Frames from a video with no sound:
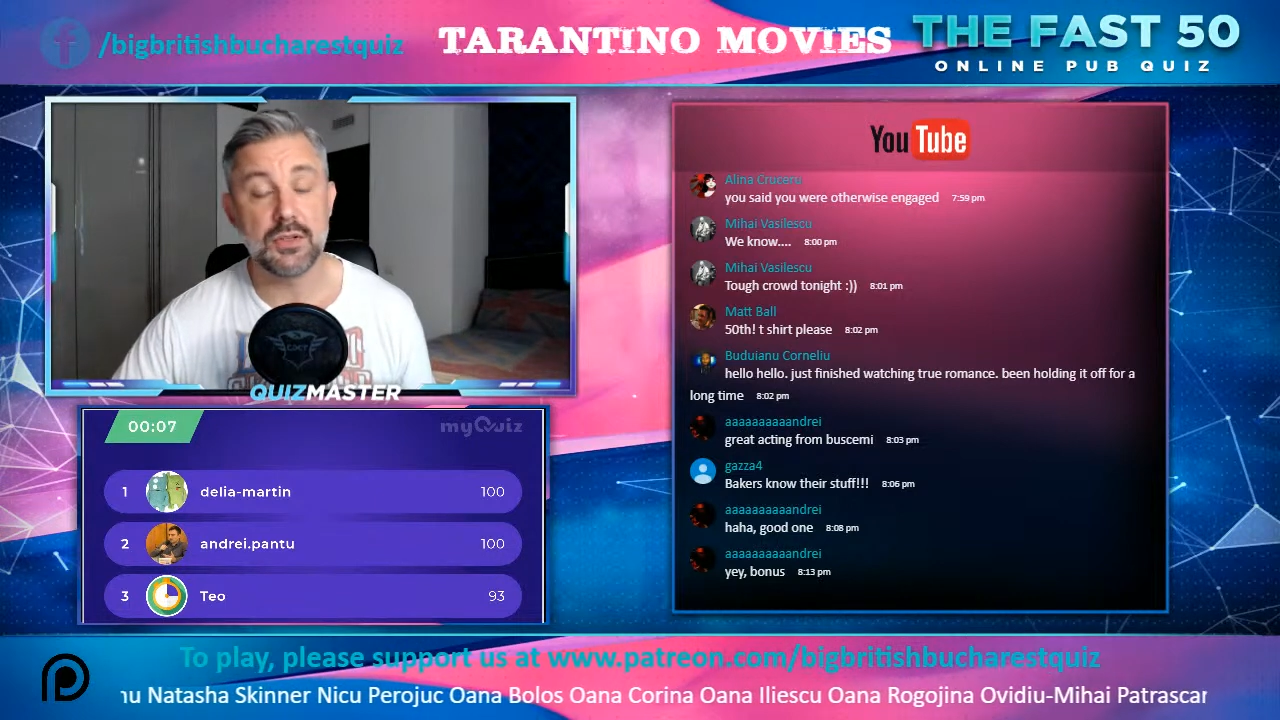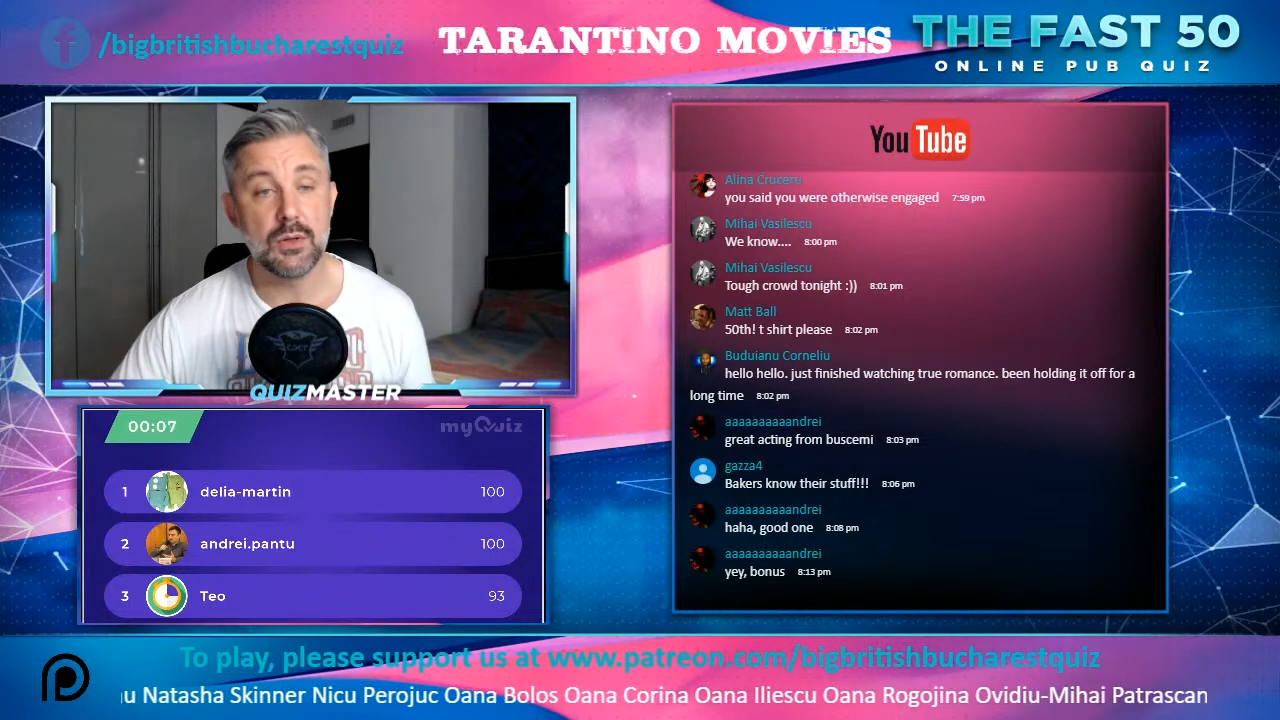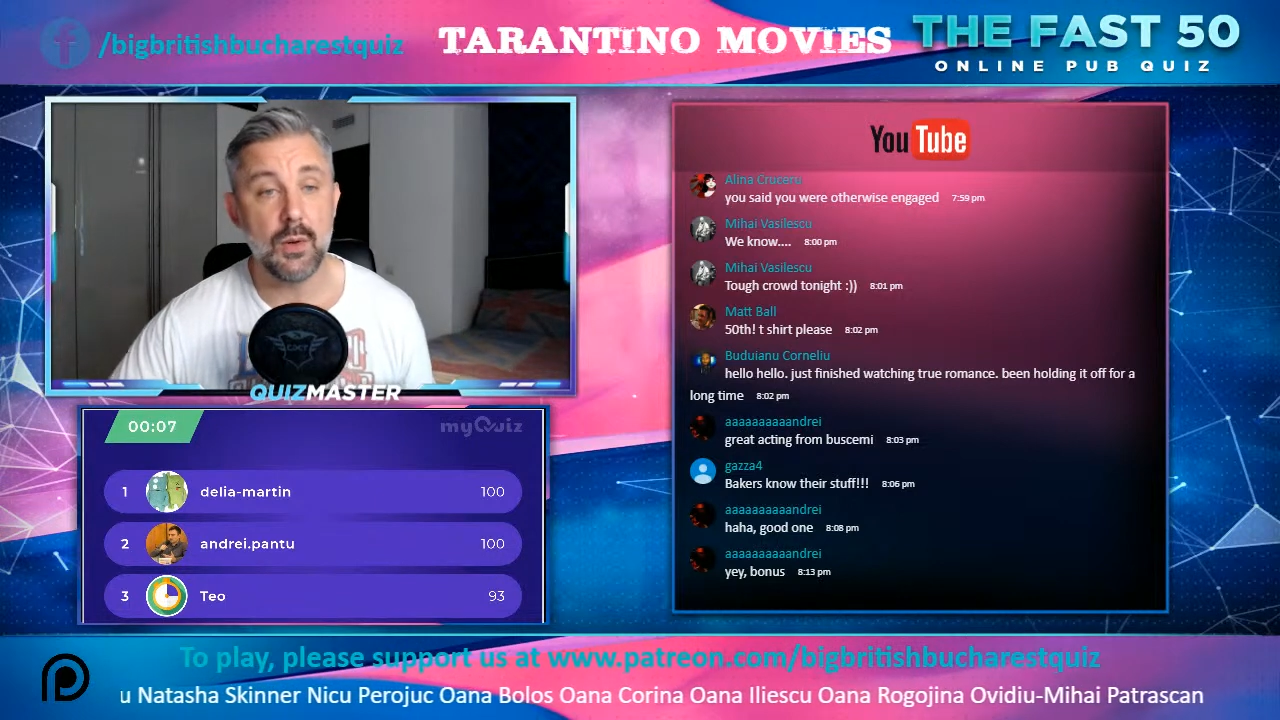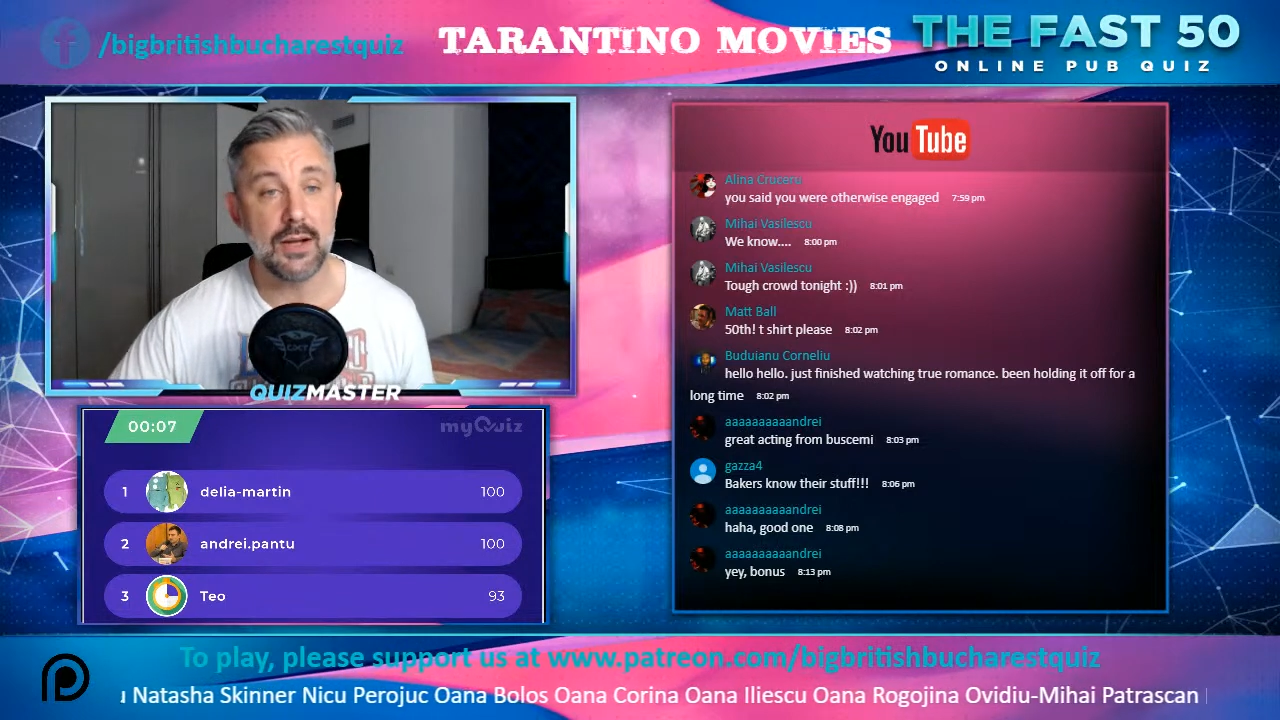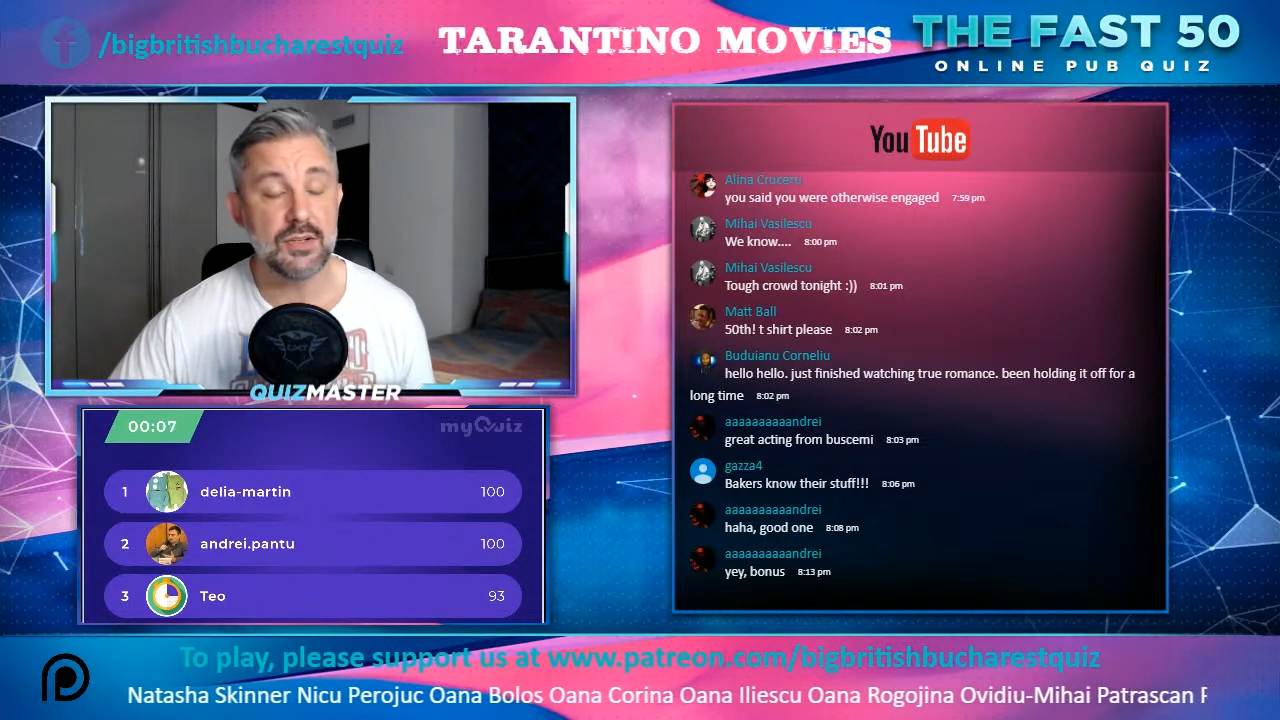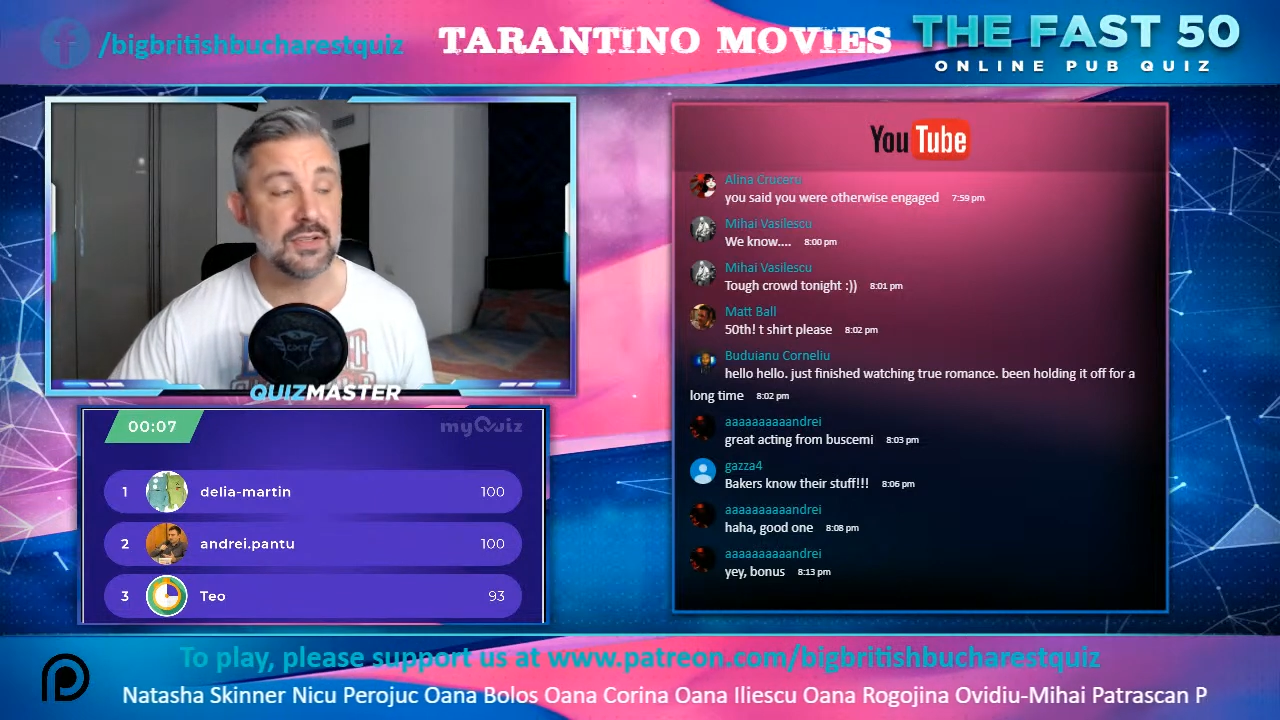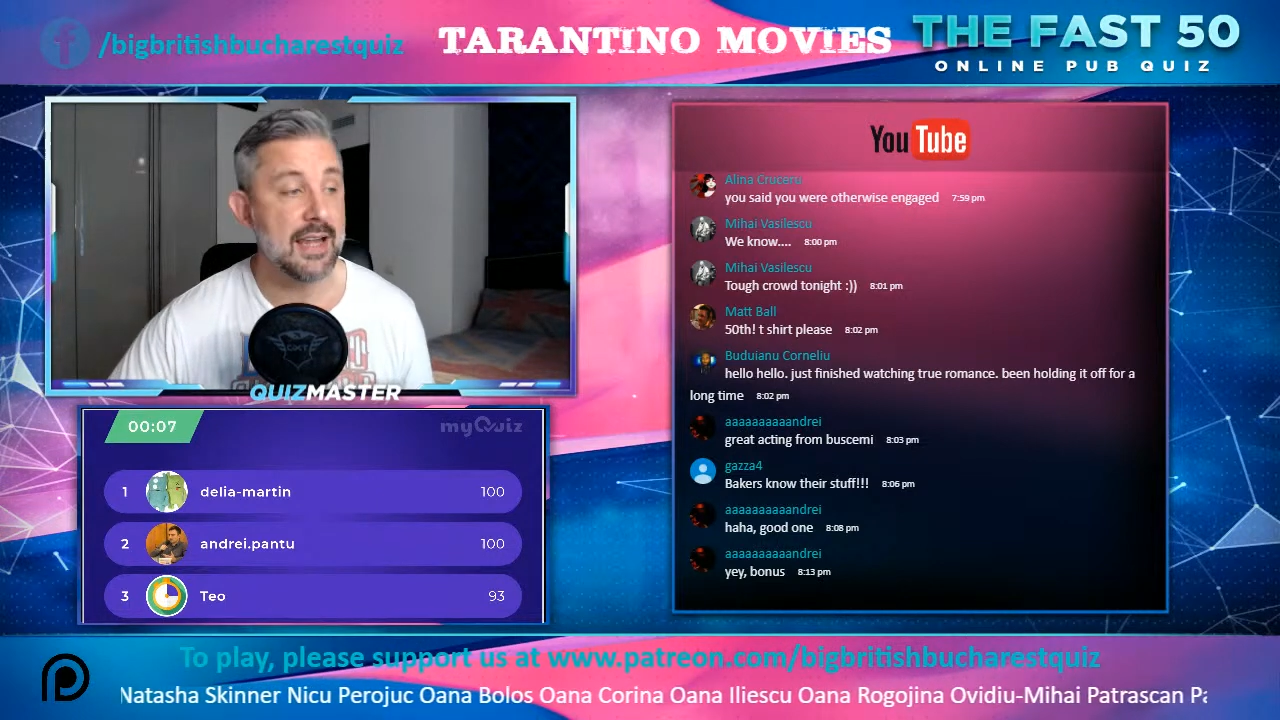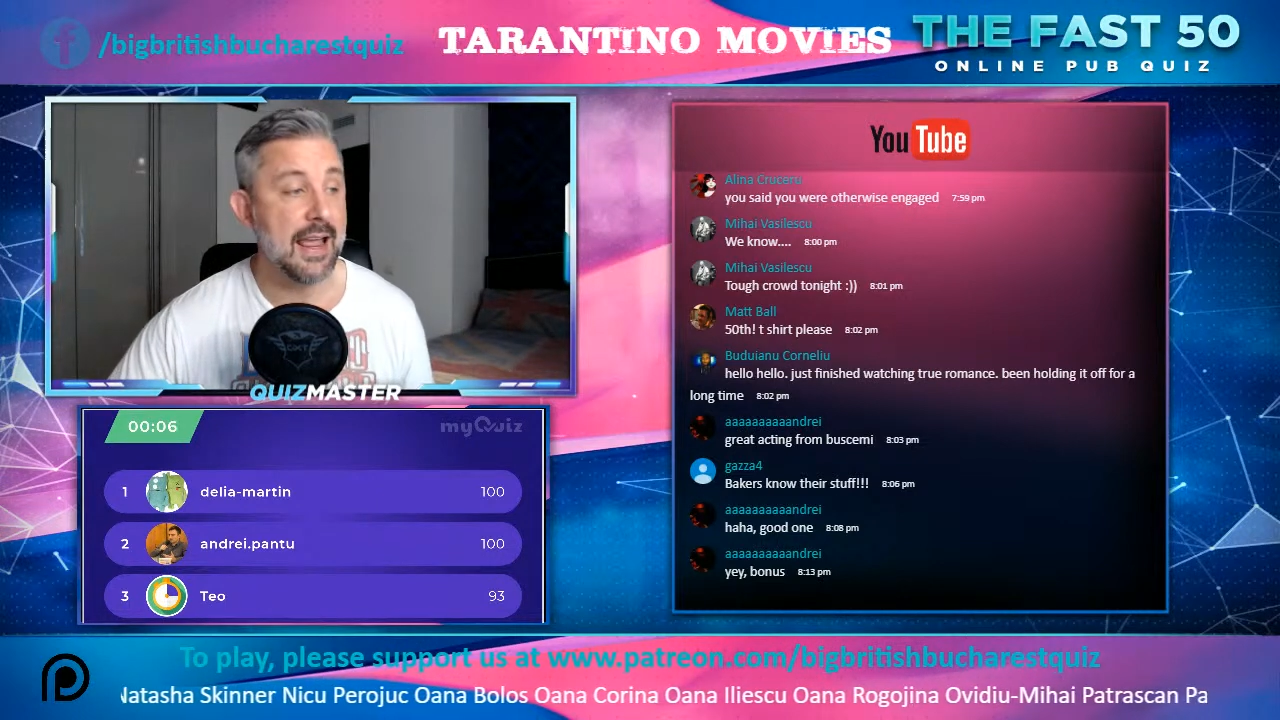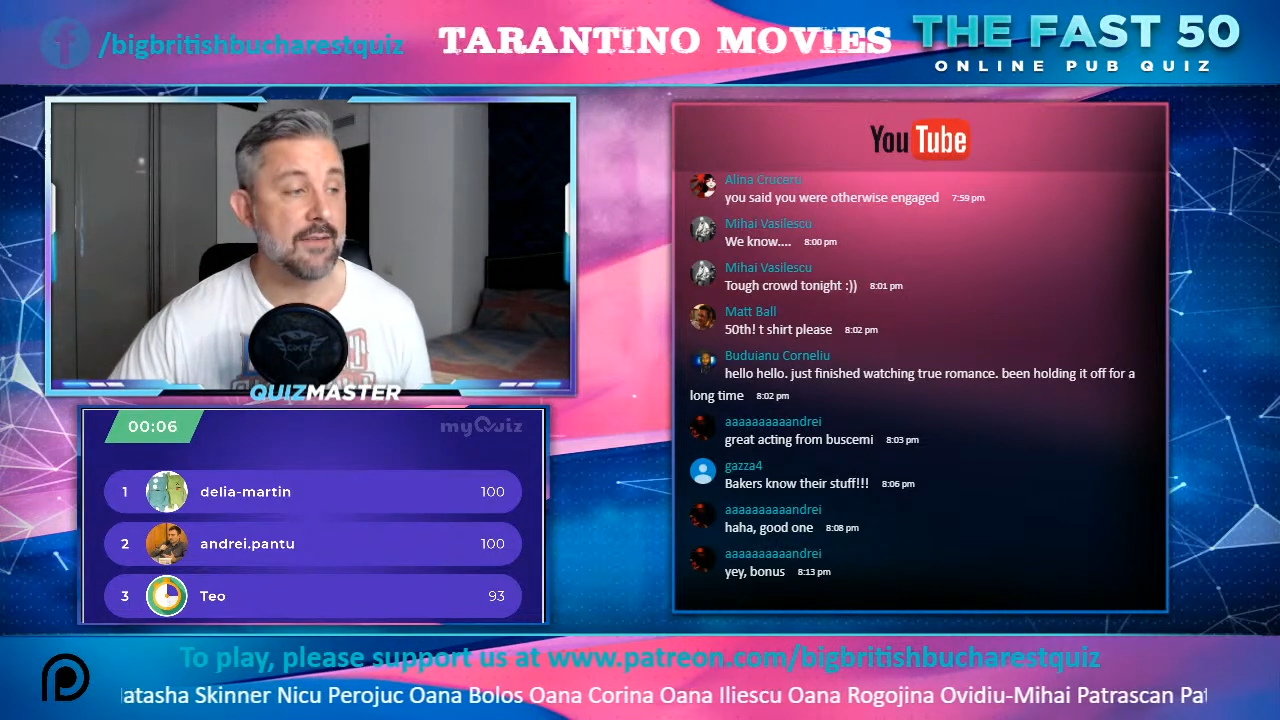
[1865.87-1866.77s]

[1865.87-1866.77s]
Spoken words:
2 questions and